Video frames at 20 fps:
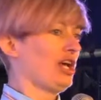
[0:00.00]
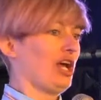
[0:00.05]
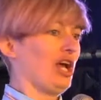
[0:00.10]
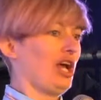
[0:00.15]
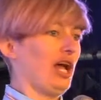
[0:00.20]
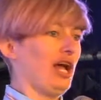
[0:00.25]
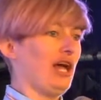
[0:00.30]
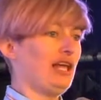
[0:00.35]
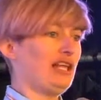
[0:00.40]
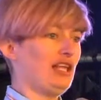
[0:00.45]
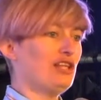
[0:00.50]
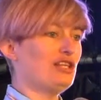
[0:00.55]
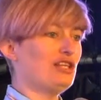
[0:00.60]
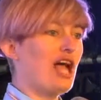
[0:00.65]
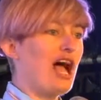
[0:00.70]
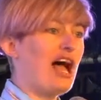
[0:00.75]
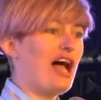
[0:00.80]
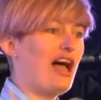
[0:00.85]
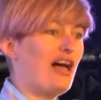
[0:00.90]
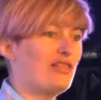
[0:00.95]

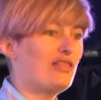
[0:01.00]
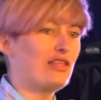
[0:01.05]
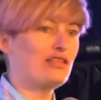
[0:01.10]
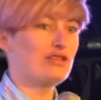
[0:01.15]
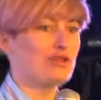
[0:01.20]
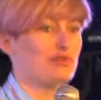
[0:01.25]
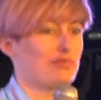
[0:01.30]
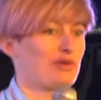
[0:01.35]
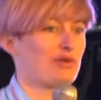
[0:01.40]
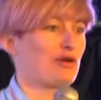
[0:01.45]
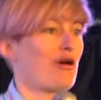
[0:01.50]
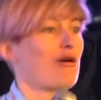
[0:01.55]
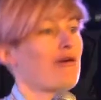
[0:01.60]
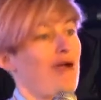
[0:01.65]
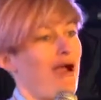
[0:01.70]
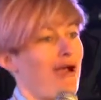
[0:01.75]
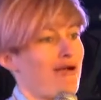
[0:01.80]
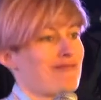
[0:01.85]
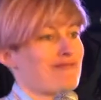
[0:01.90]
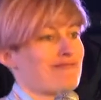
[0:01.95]
and then you go
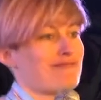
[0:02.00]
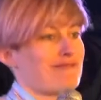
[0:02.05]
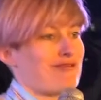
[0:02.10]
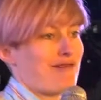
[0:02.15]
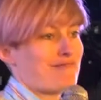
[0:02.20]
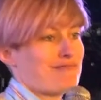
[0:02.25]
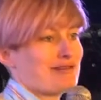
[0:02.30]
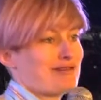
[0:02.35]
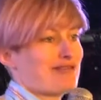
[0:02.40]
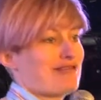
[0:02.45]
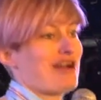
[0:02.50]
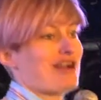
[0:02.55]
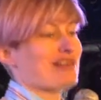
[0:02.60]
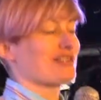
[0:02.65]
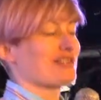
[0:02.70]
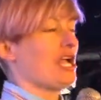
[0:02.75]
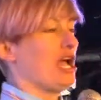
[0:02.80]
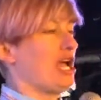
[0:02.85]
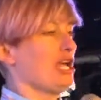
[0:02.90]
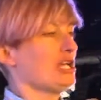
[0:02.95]
around the crest.
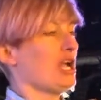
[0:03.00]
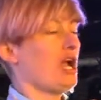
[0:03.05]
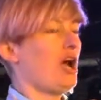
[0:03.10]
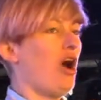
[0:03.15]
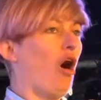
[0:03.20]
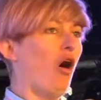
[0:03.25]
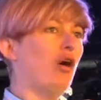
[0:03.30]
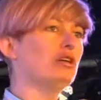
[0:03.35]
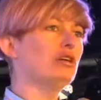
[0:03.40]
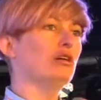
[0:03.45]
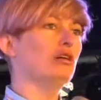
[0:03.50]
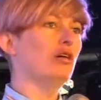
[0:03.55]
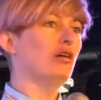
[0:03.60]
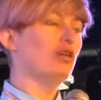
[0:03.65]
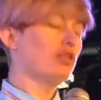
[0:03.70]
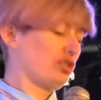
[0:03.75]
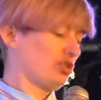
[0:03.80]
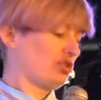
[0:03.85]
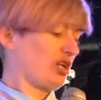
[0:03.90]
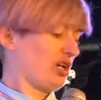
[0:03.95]
Yeah, I
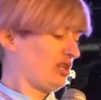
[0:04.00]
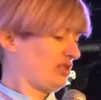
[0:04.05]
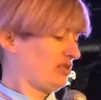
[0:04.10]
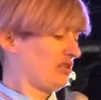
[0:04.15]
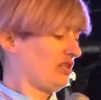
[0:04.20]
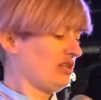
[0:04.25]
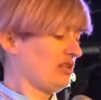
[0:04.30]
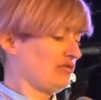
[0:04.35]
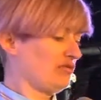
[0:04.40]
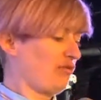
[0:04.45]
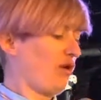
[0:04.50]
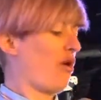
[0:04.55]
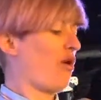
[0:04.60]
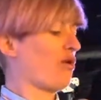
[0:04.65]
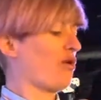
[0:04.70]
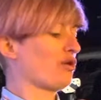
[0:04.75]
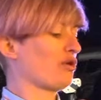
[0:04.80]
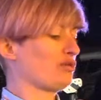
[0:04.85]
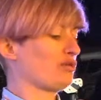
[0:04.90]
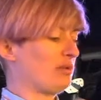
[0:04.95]
just had these
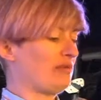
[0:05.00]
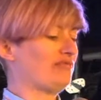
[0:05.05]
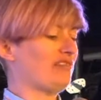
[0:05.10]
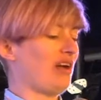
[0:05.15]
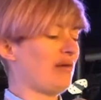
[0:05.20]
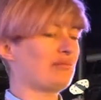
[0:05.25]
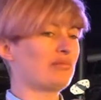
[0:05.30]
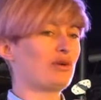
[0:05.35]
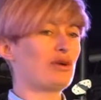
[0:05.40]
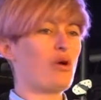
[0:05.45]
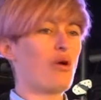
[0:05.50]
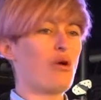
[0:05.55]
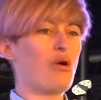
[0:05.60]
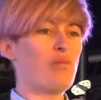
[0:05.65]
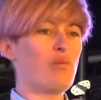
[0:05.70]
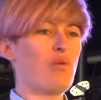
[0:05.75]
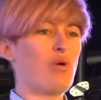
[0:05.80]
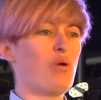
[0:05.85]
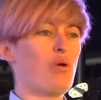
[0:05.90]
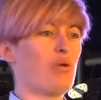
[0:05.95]
rocks with damp cotton
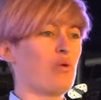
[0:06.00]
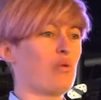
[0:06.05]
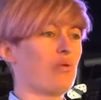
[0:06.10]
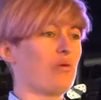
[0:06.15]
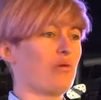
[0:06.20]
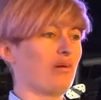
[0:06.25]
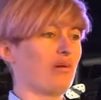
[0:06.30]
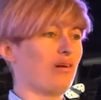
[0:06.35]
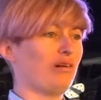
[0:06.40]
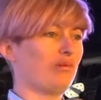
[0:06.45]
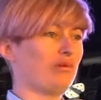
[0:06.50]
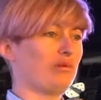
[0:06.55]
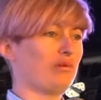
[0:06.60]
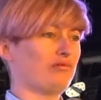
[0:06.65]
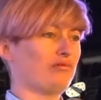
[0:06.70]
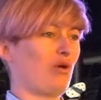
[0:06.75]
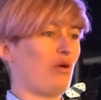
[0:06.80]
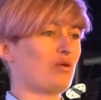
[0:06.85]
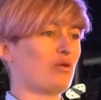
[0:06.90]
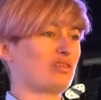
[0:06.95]
wool with
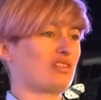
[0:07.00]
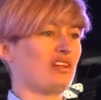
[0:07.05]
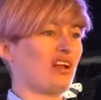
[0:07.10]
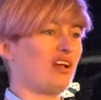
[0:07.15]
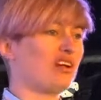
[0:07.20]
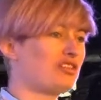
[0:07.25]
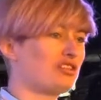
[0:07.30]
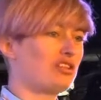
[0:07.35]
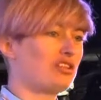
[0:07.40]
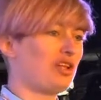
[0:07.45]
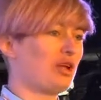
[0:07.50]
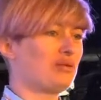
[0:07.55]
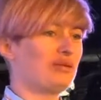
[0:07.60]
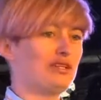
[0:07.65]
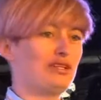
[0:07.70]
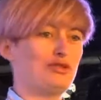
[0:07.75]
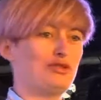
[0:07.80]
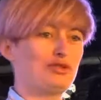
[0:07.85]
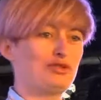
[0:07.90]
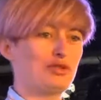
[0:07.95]
rocks in. I just only
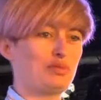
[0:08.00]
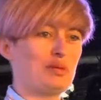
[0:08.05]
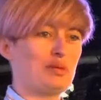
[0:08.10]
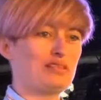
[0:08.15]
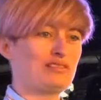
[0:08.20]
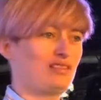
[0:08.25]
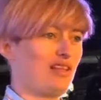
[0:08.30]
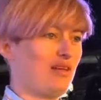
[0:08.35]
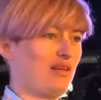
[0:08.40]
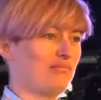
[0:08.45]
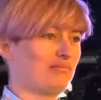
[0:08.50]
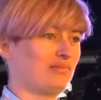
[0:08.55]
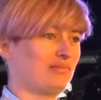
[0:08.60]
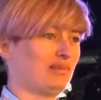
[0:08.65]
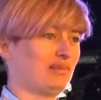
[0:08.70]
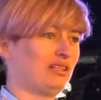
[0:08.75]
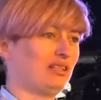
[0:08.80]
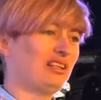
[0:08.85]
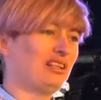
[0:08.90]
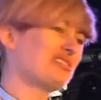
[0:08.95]
used to speak to them.
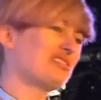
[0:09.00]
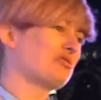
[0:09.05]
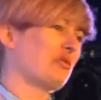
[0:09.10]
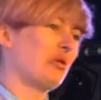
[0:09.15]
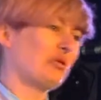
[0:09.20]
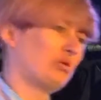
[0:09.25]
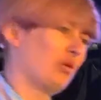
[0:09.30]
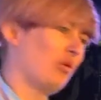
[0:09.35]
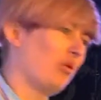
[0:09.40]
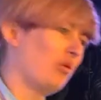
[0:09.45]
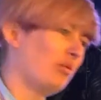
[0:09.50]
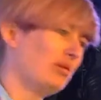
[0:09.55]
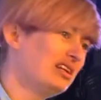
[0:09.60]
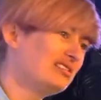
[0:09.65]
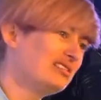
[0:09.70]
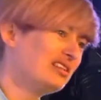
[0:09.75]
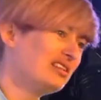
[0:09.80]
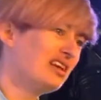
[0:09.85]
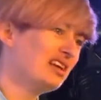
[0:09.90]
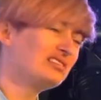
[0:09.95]
That's not normal, is
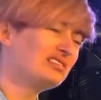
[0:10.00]
it? I don't